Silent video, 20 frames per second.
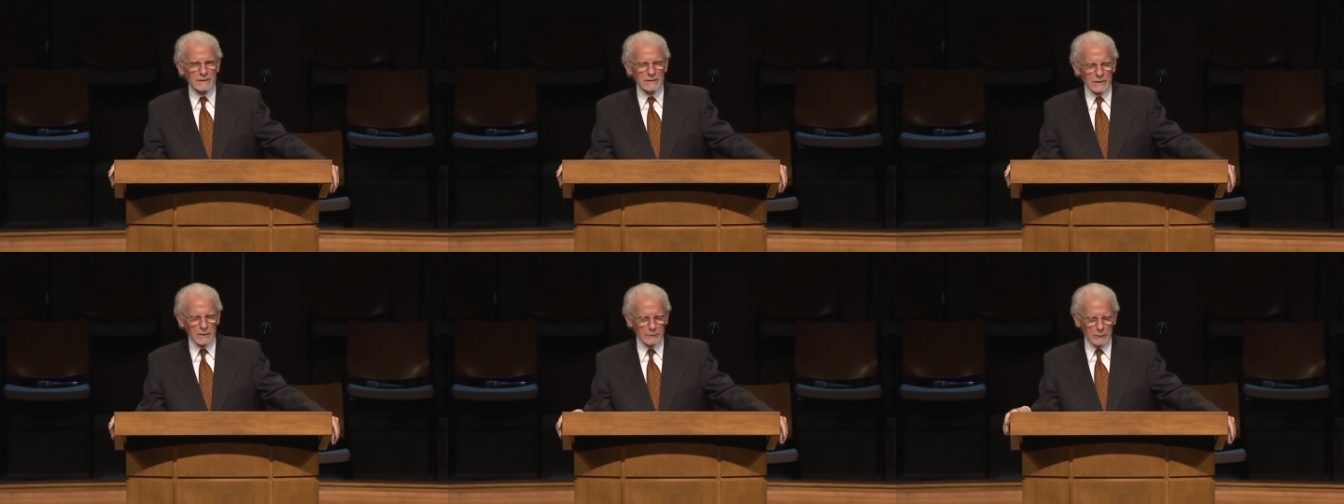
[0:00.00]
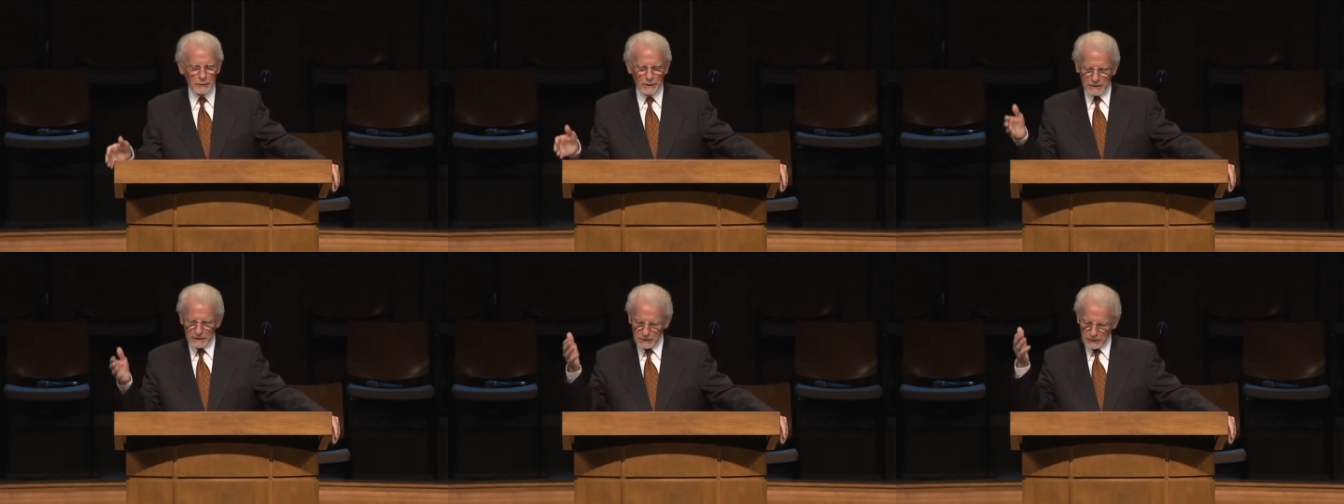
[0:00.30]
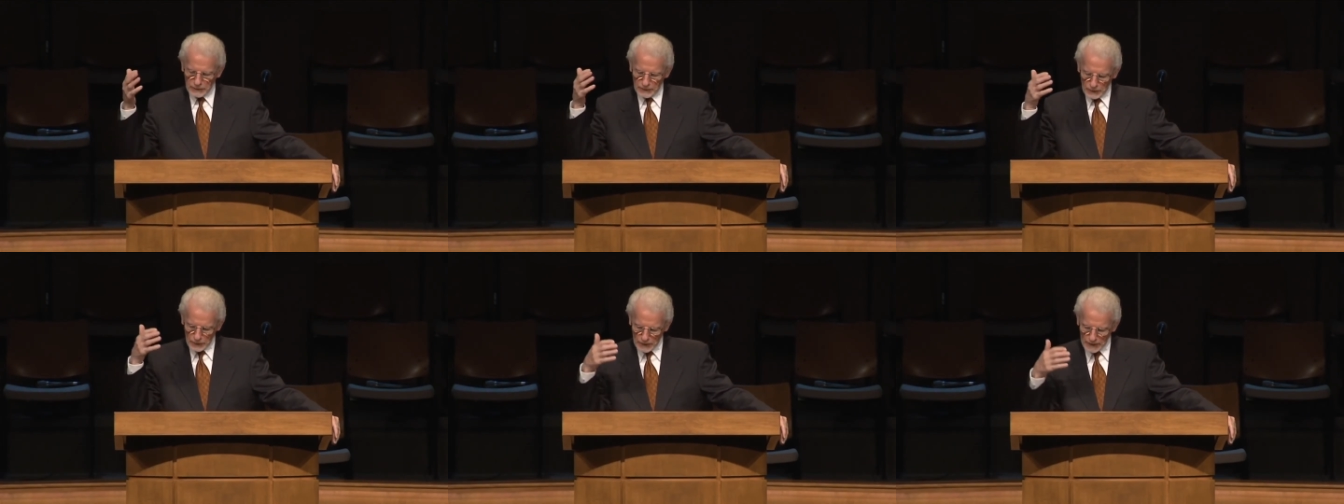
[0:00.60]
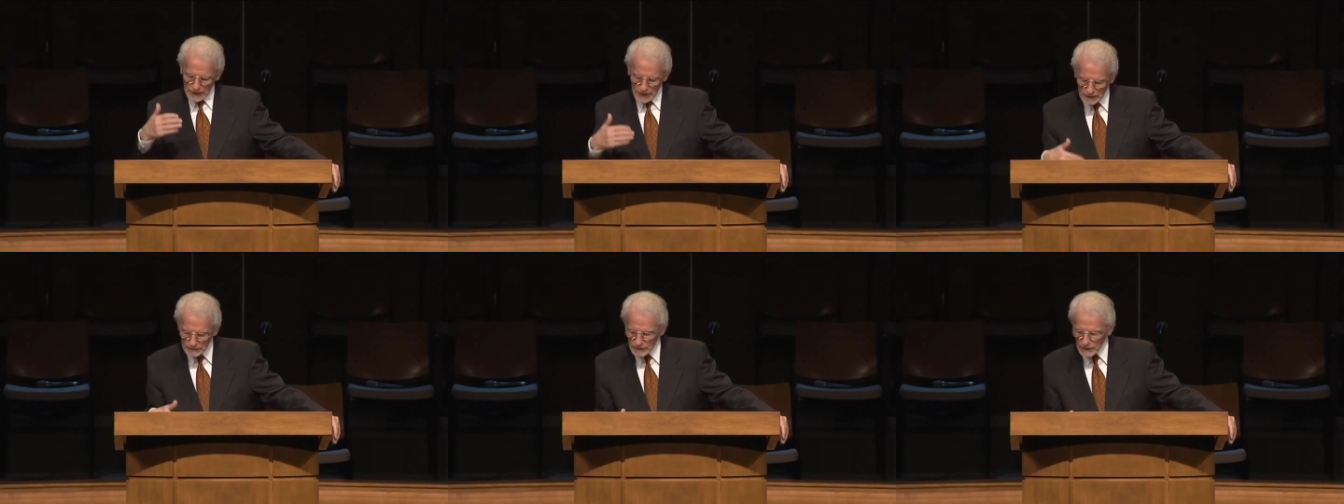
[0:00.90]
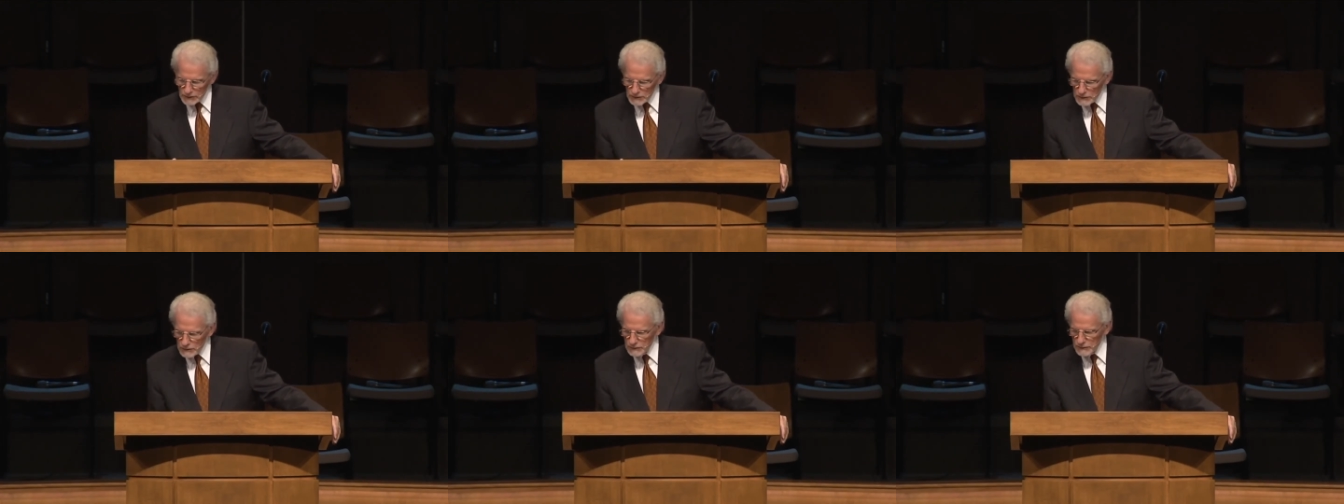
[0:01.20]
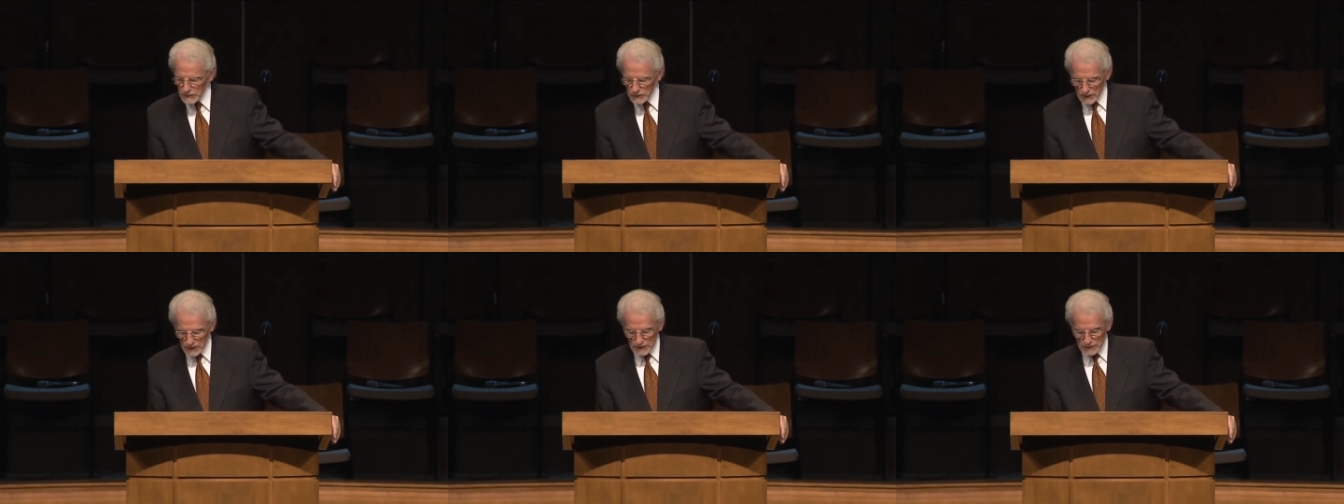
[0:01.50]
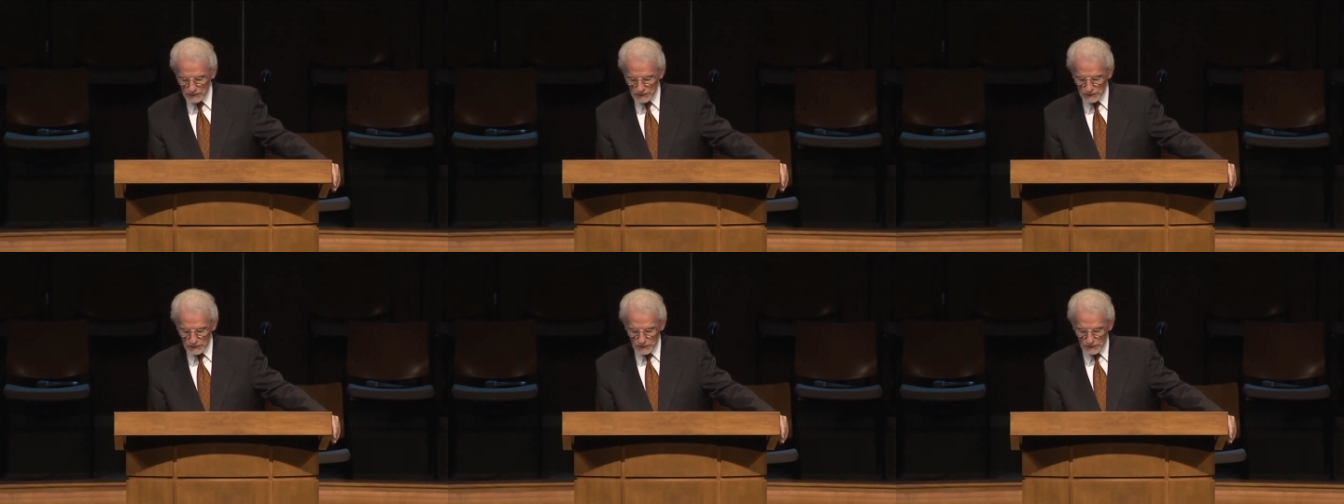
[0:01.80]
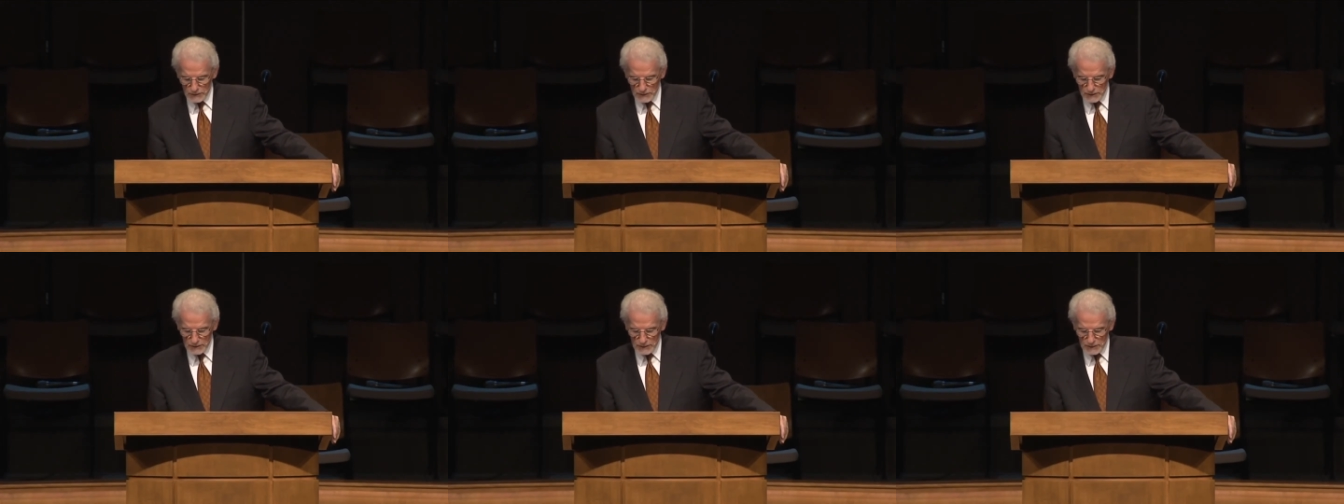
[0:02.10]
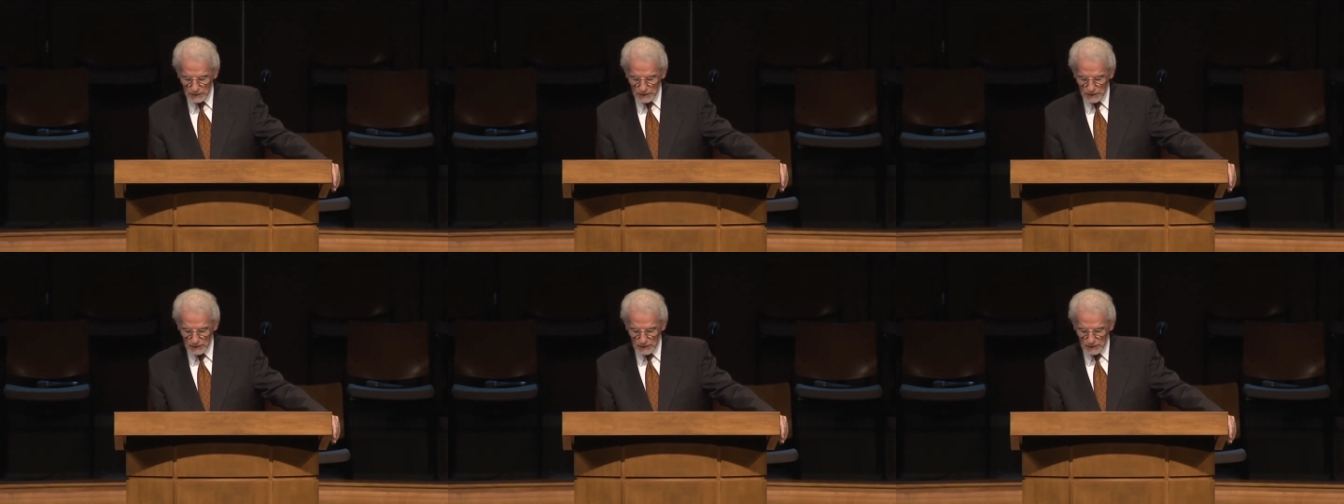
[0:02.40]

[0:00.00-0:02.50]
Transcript: that brings forgiveness of sins.